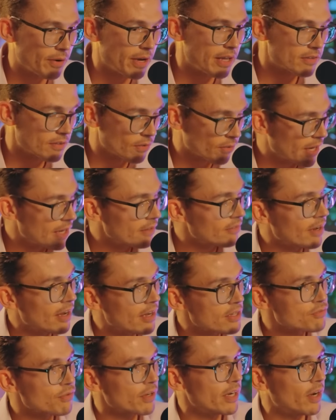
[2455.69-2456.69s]
it's okay to
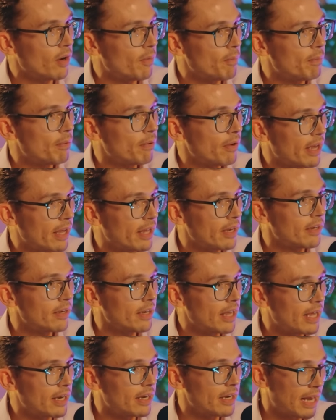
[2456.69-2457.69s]
ask for help and
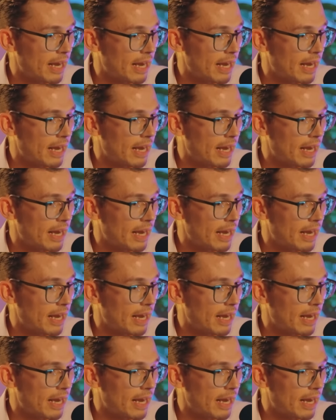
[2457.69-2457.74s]
it